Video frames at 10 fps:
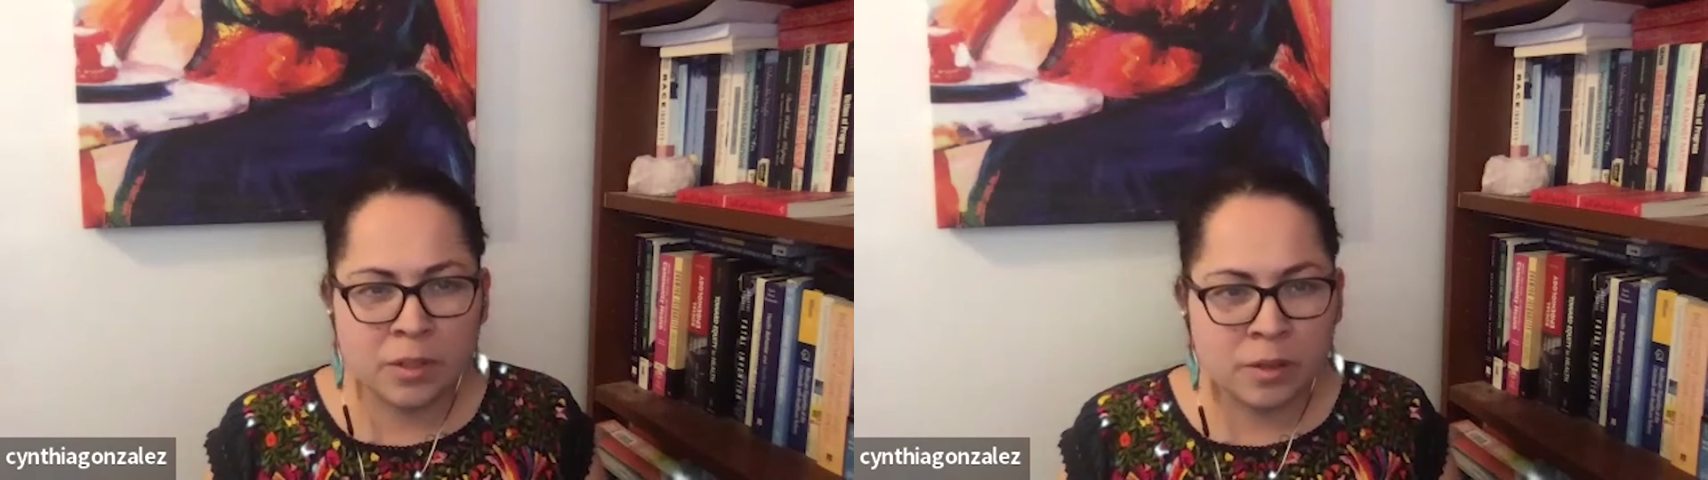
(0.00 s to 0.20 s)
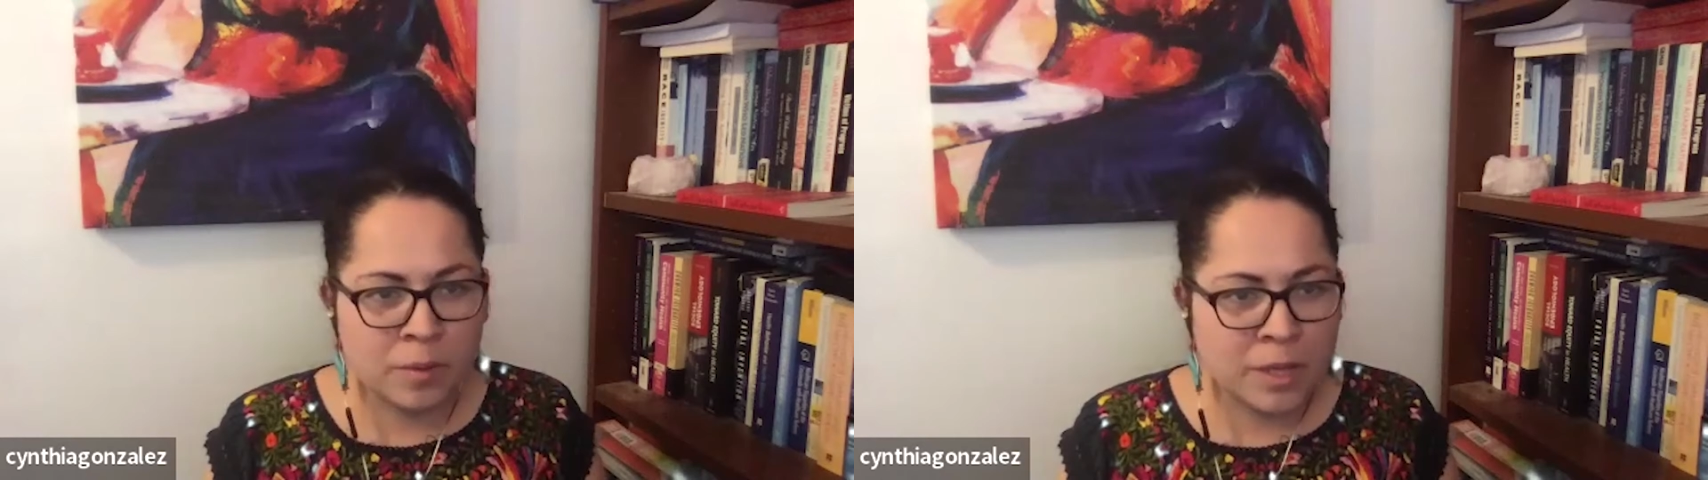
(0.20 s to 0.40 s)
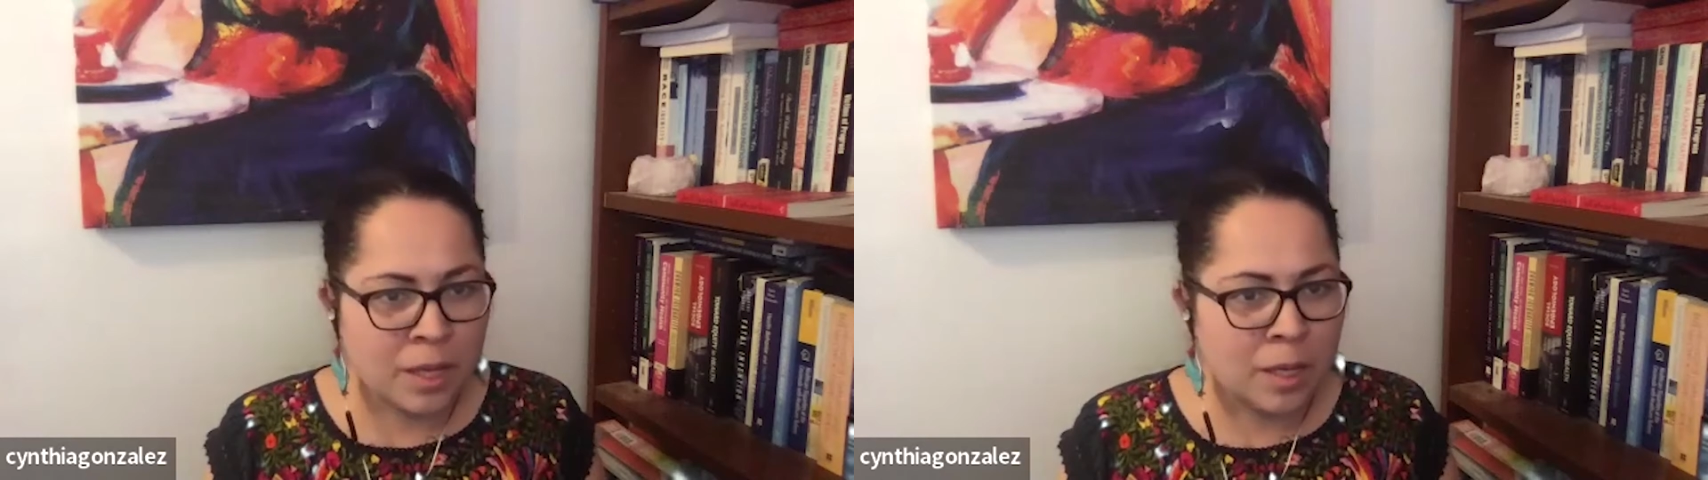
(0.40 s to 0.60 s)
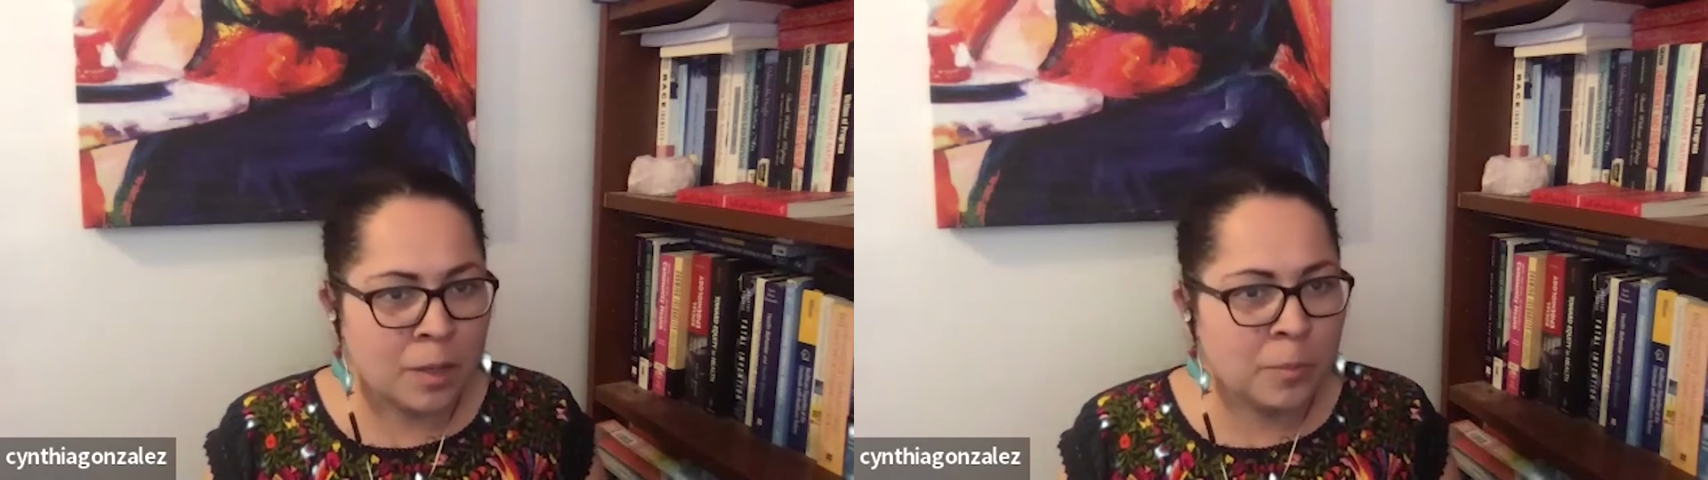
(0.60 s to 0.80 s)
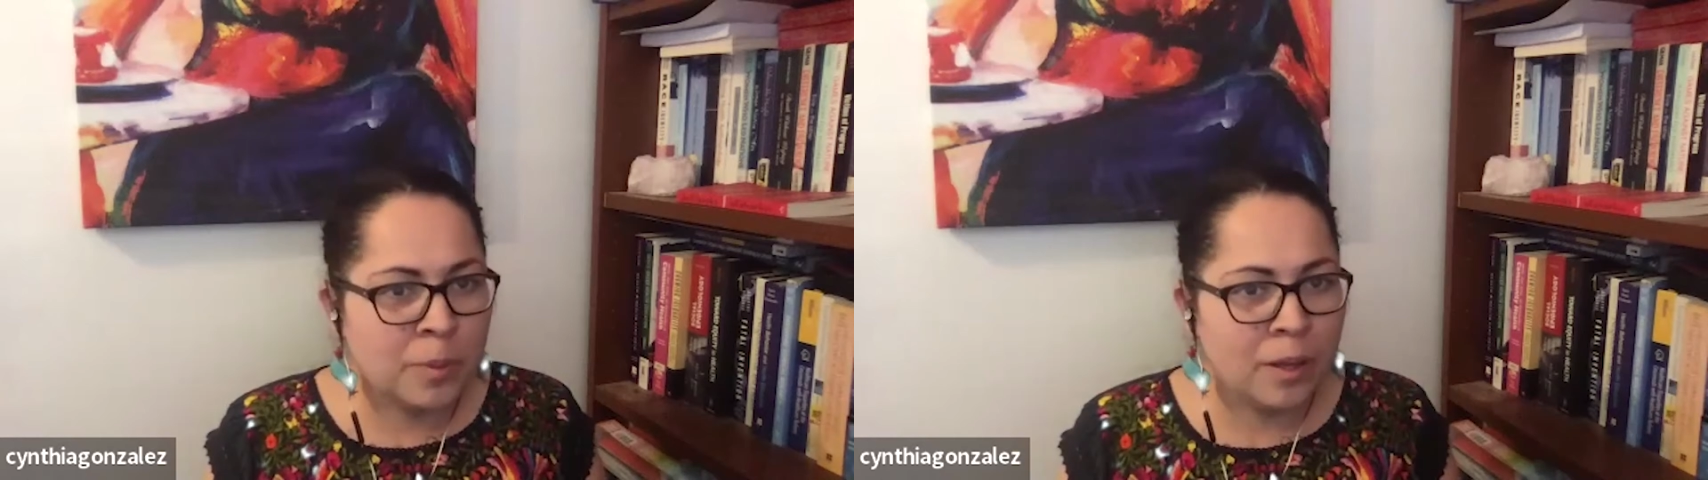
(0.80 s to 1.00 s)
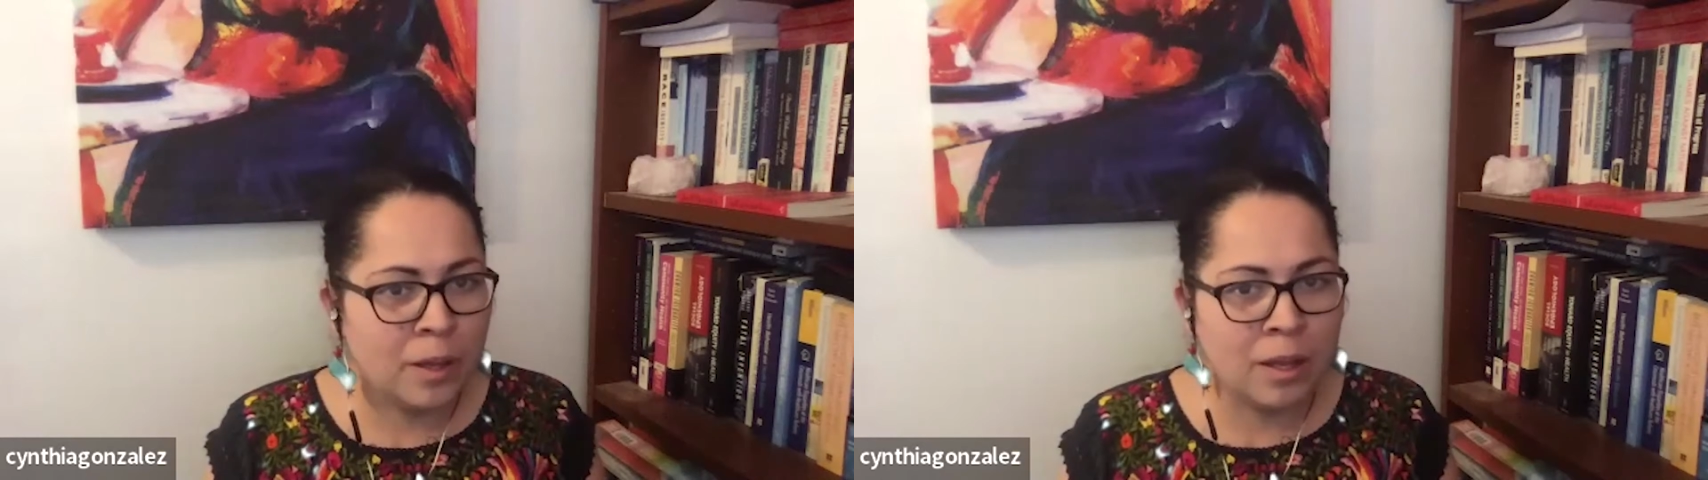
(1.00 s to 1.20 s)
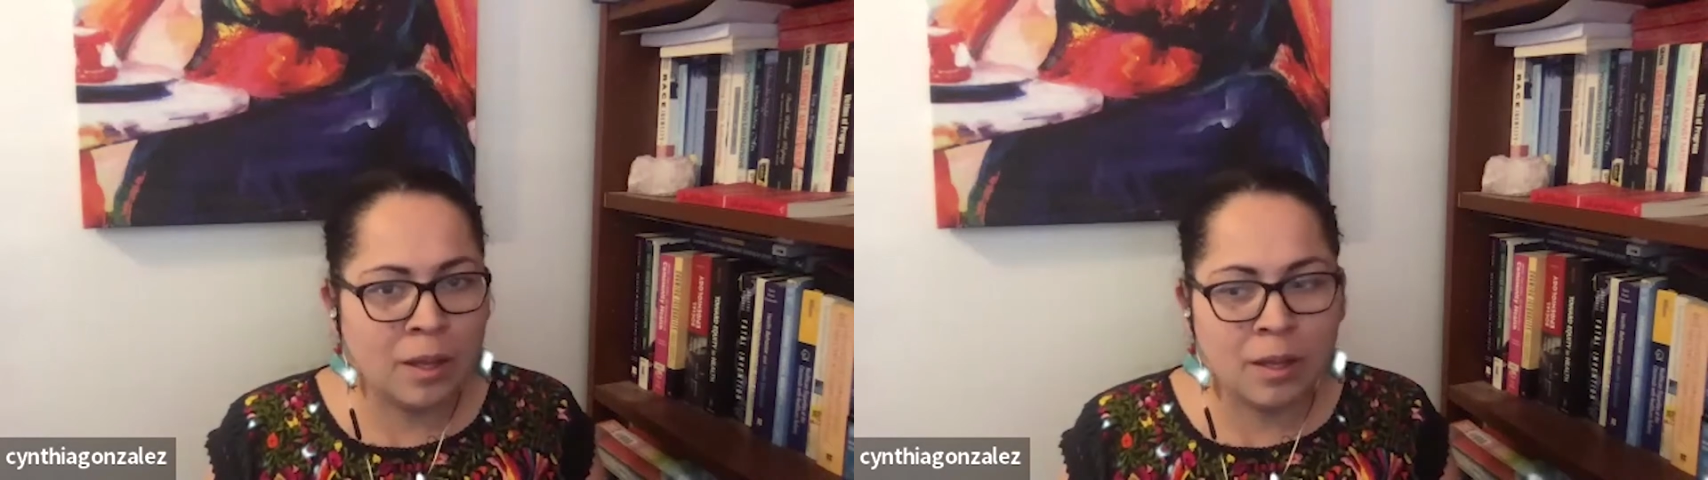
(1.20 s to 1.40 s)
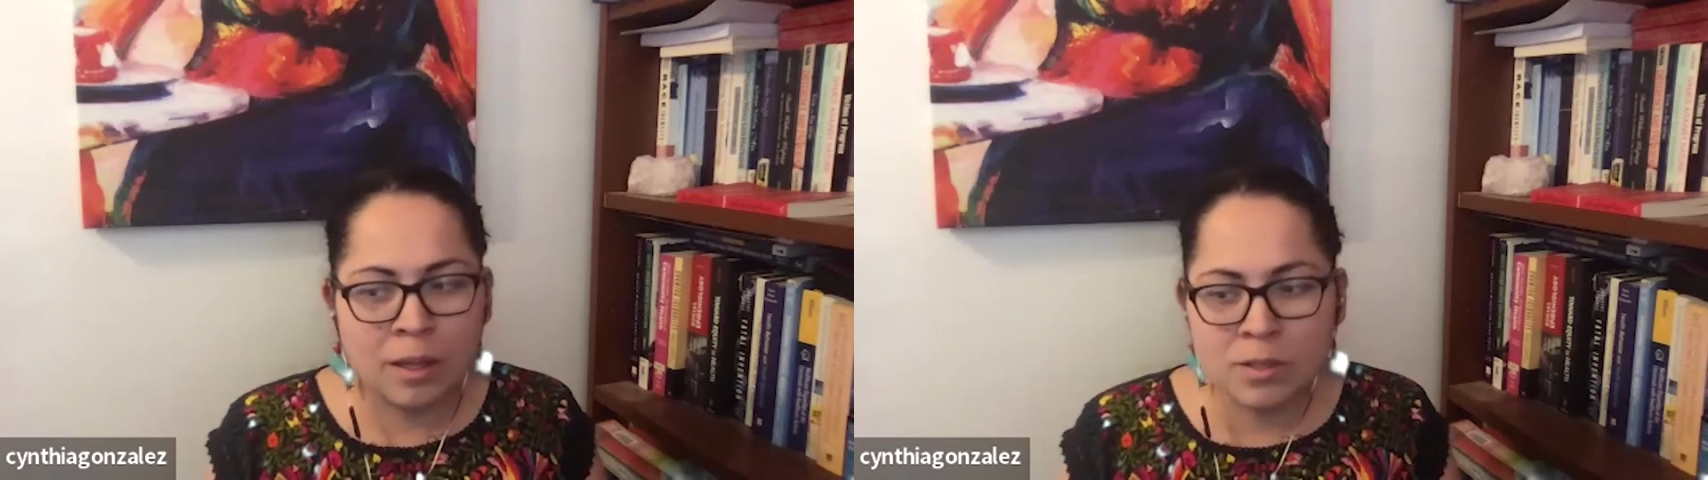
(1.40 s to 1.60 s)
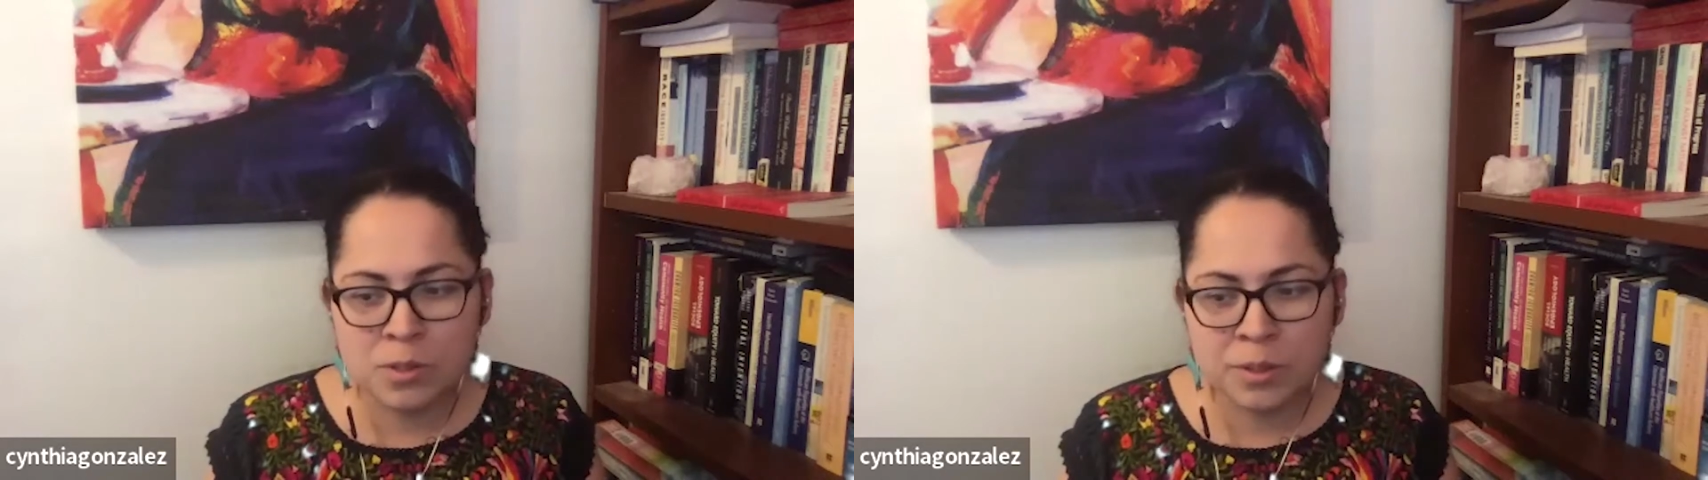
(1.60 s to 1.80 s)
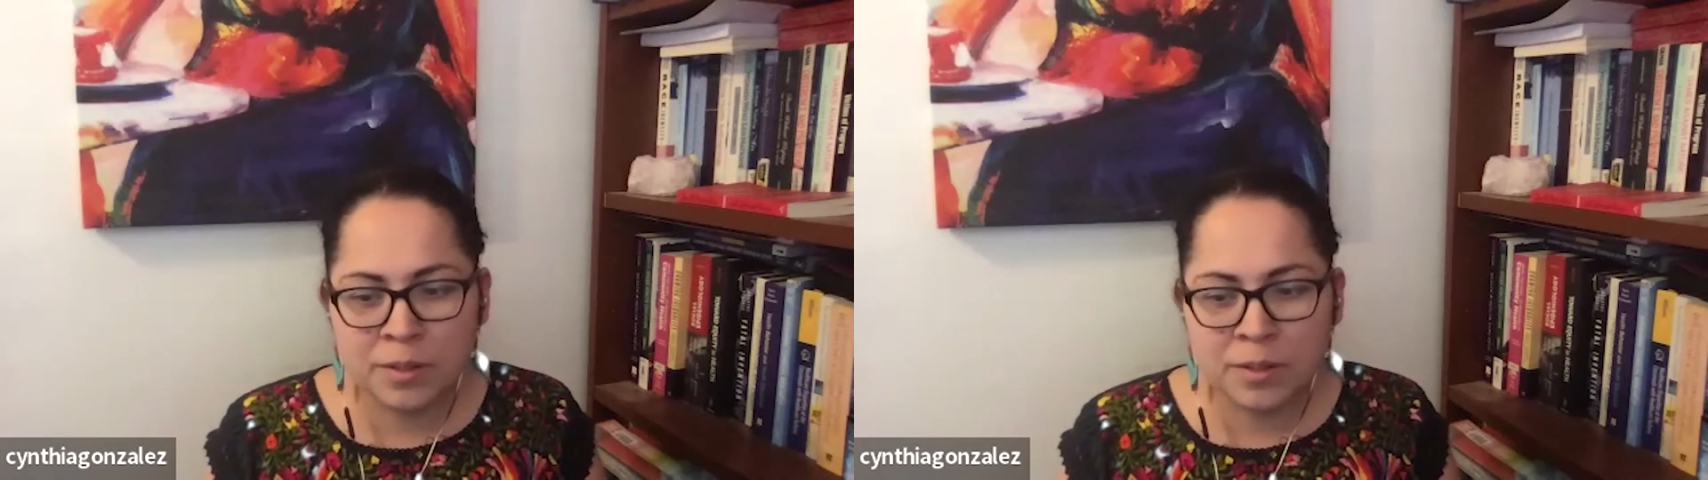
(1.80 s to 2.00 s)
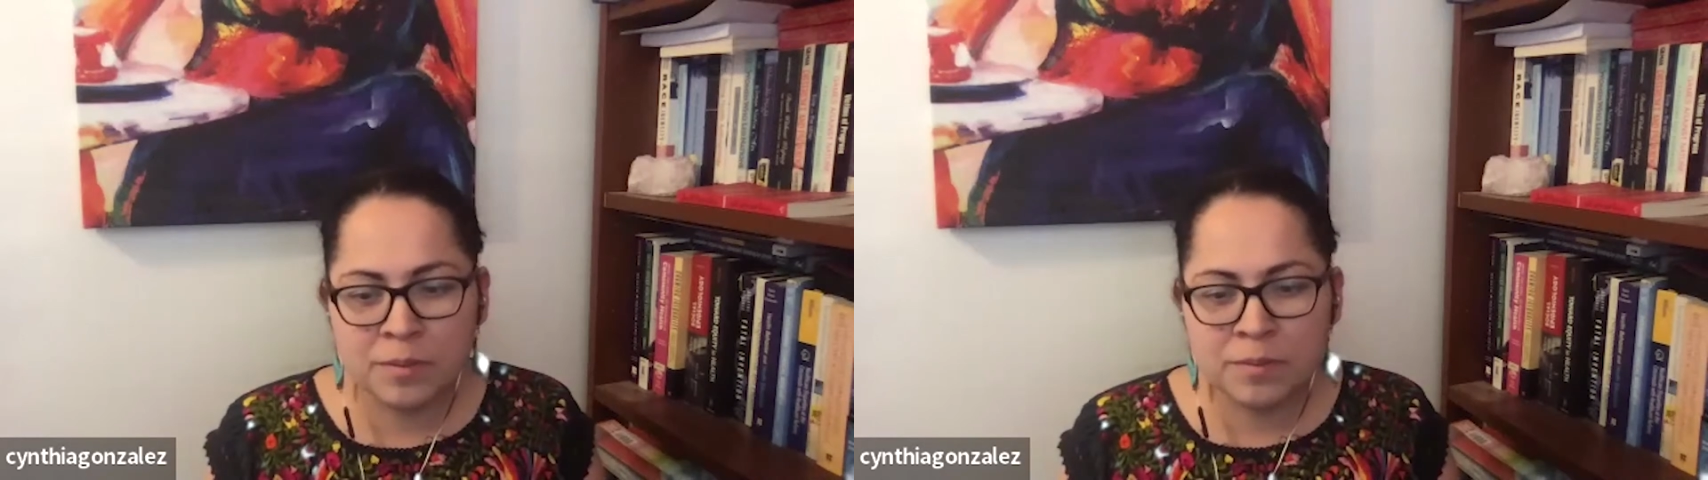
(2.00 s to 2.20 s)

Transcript: growing up, sort of